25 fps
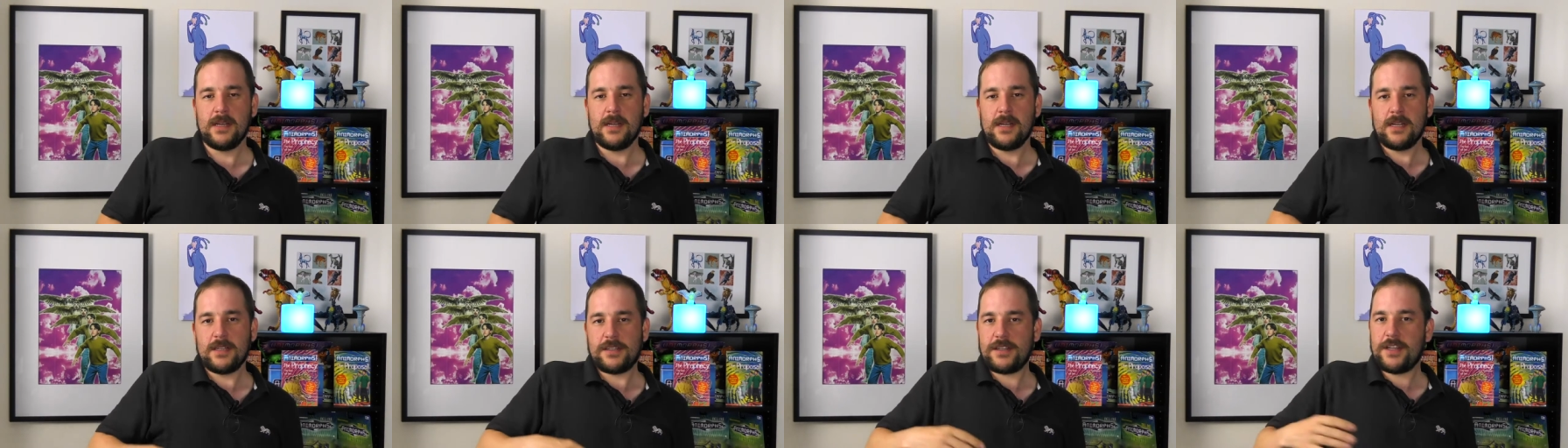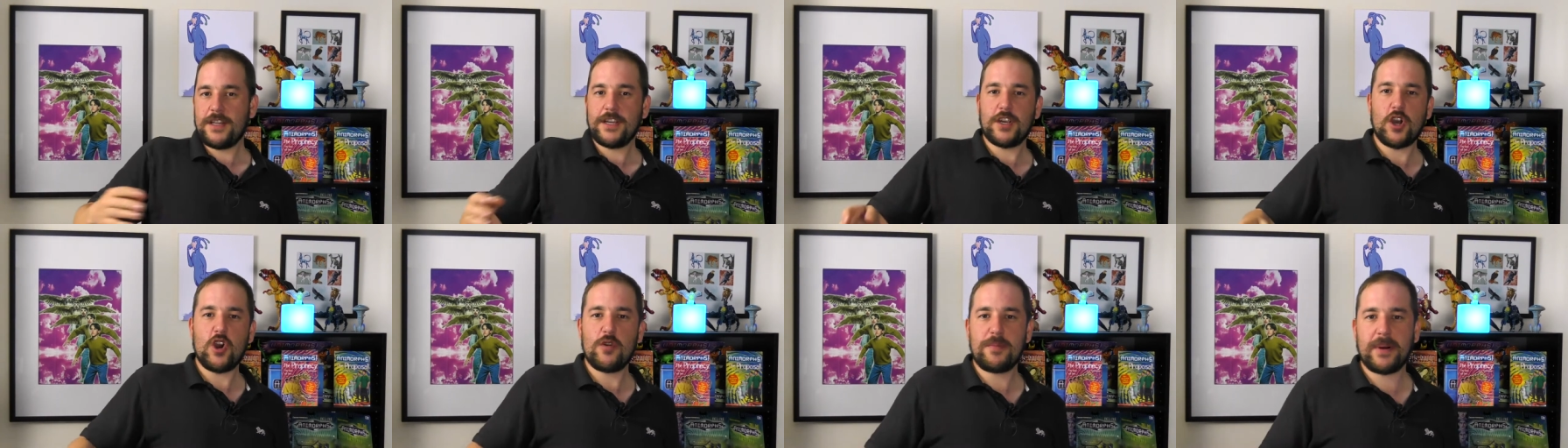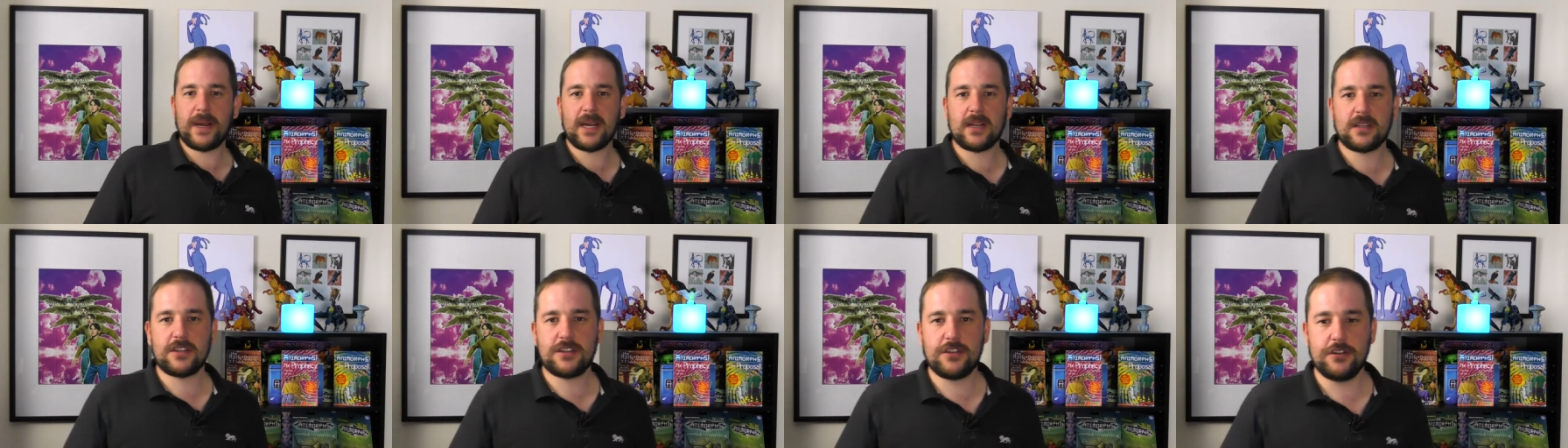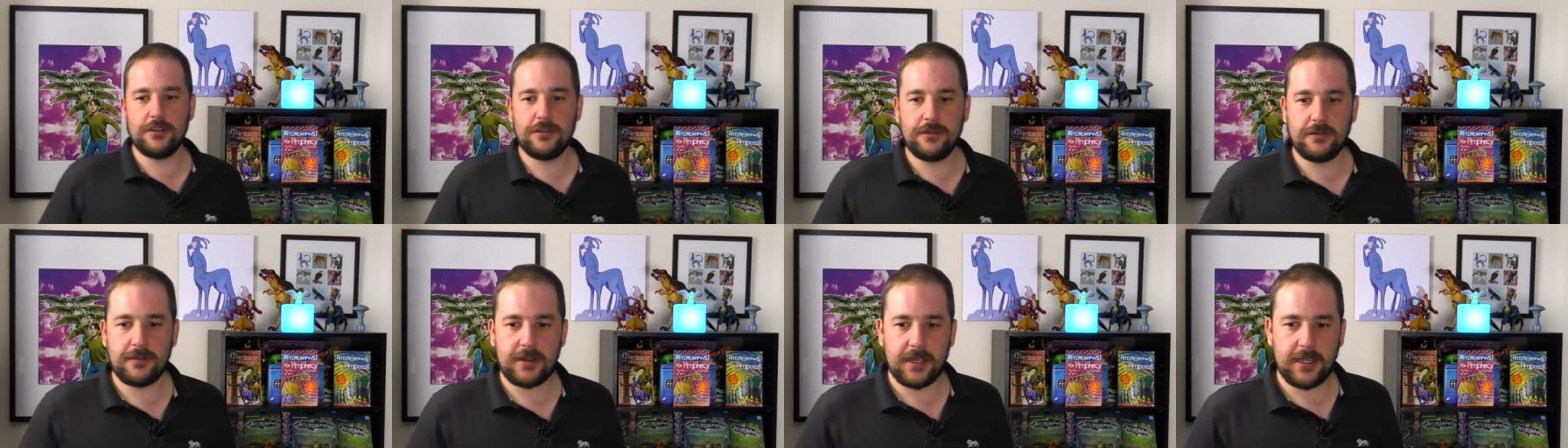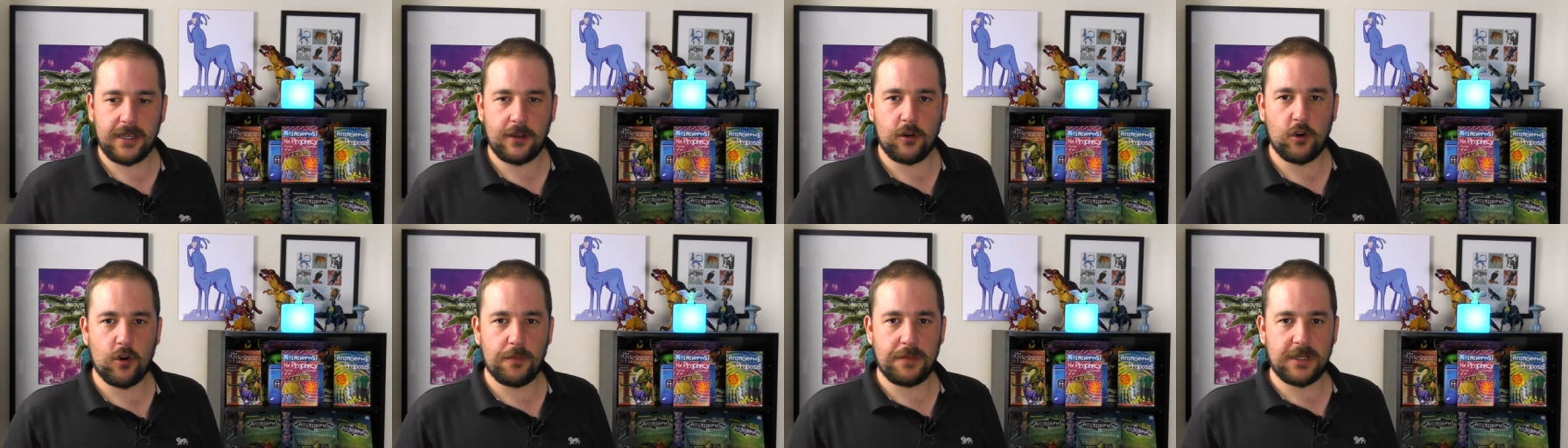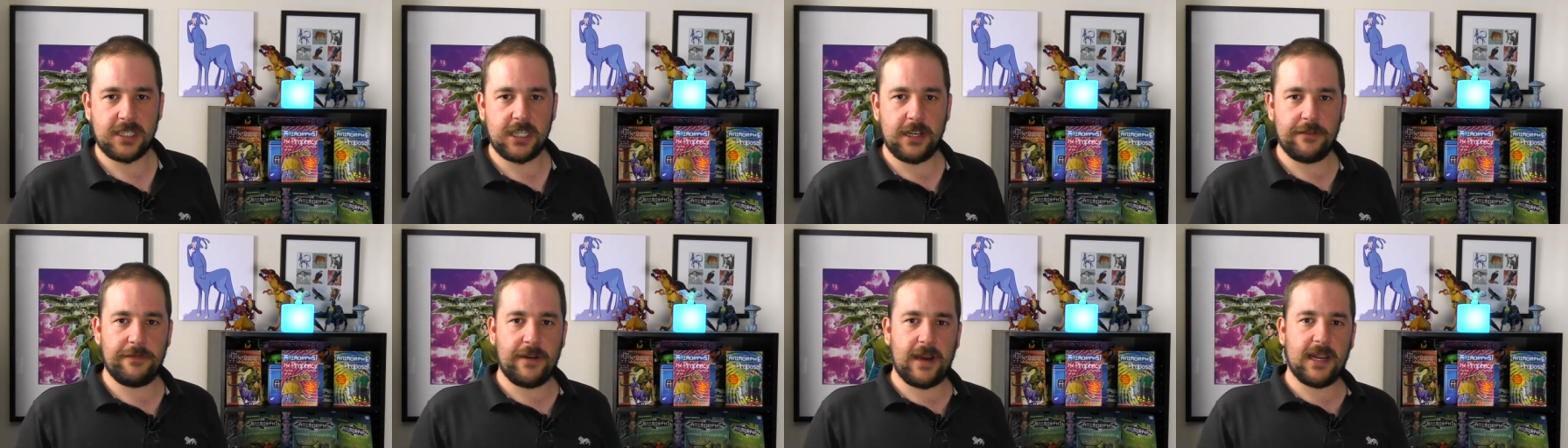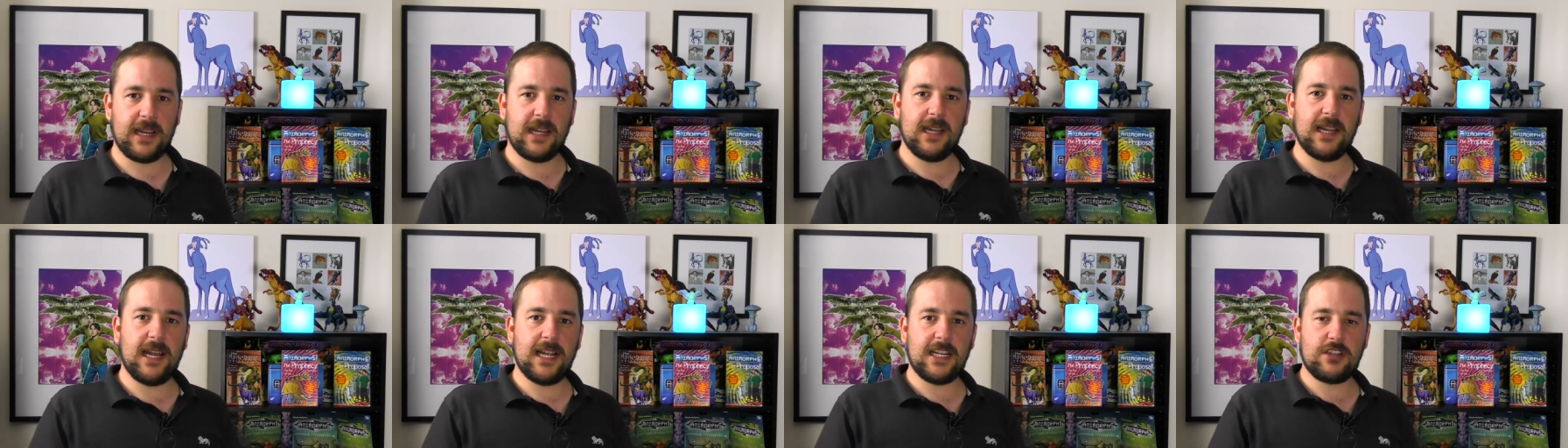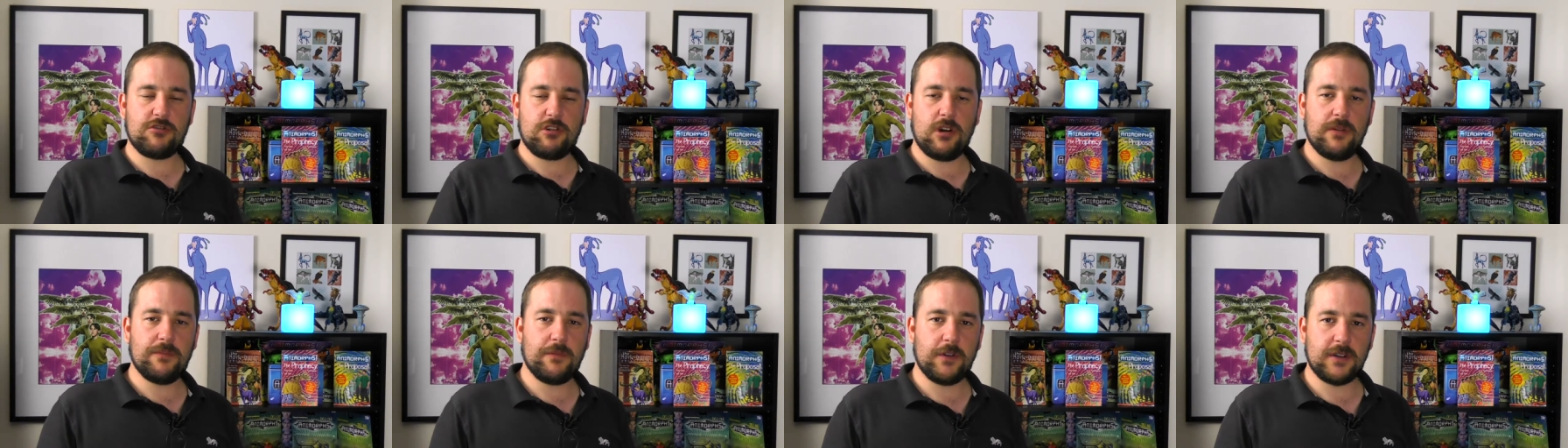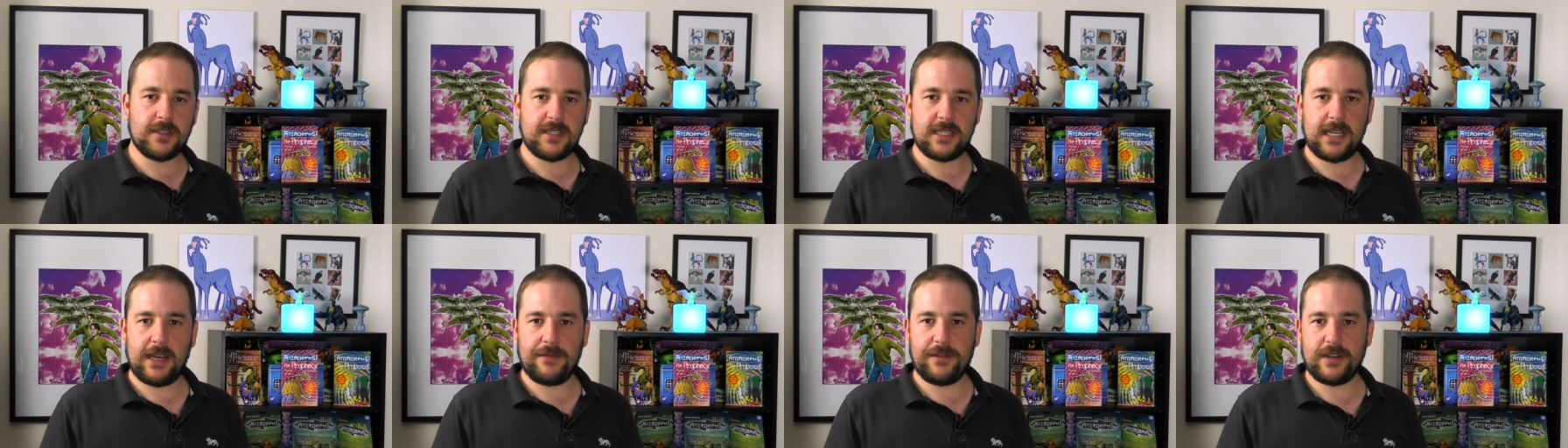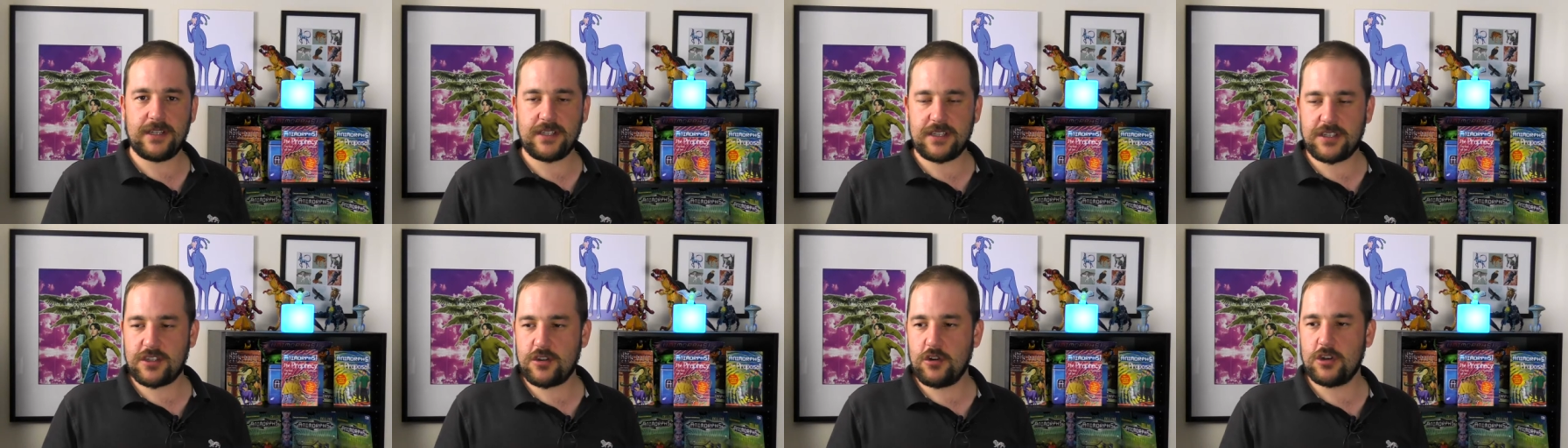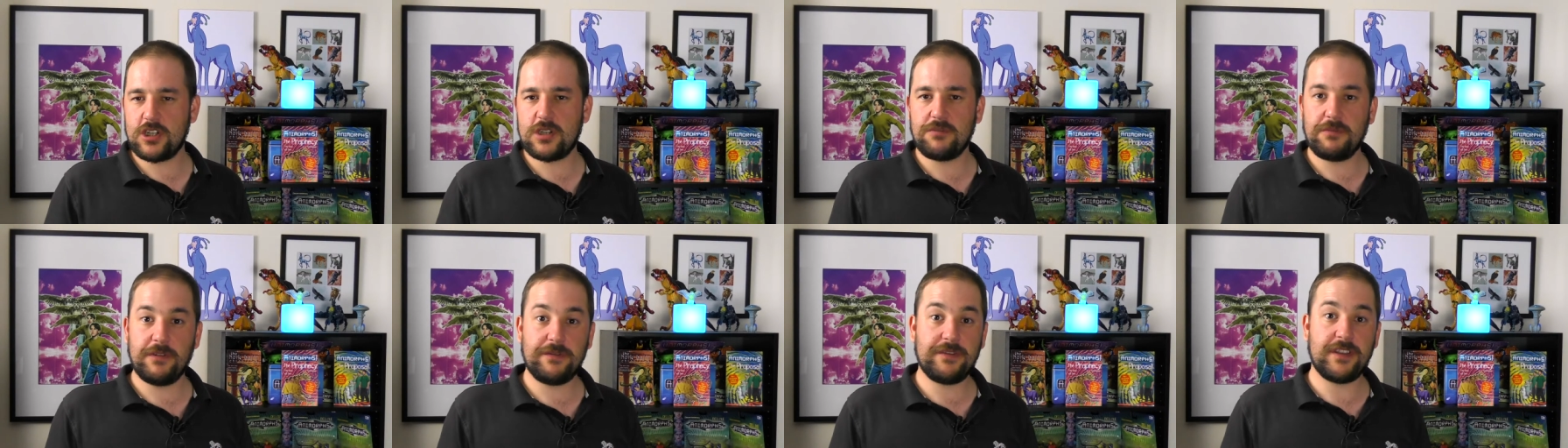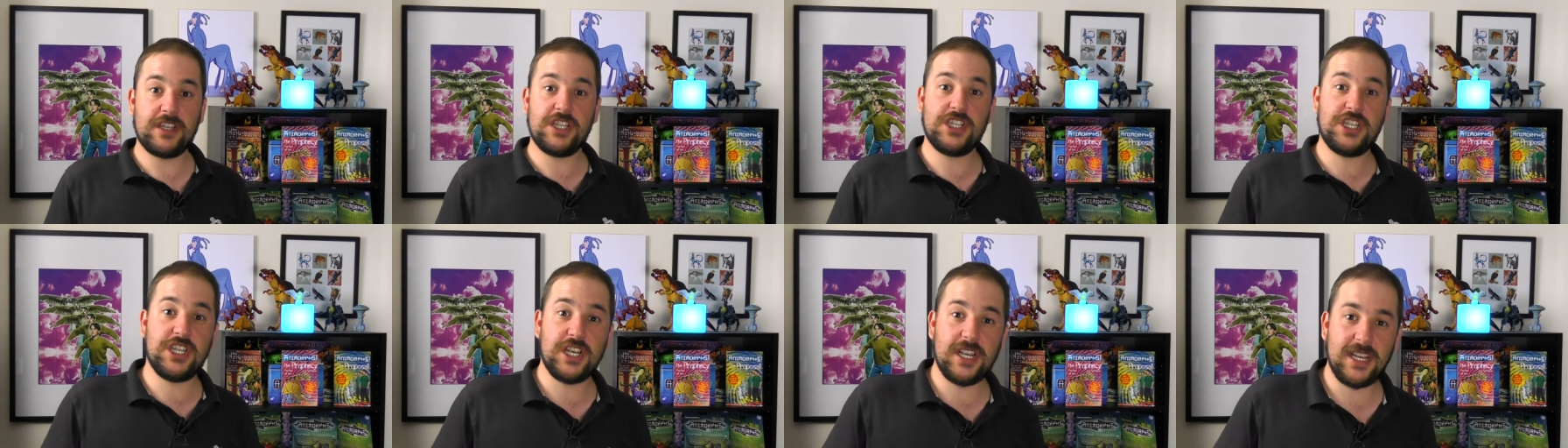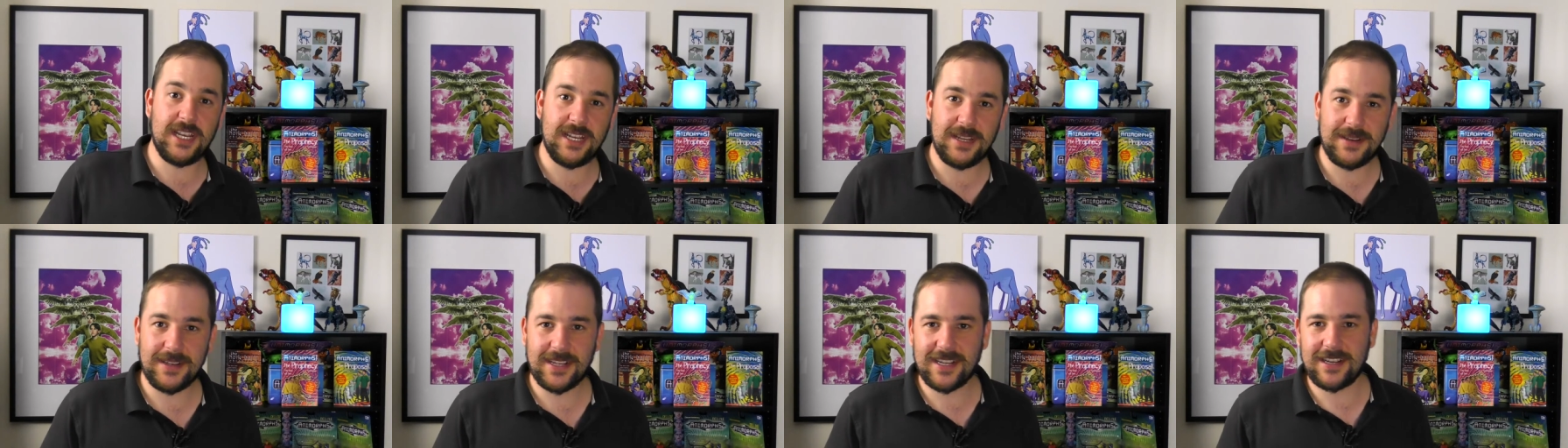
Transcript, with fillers: So they go back to the Hork-Bajir Valley later on once they have a discussion with the Chee,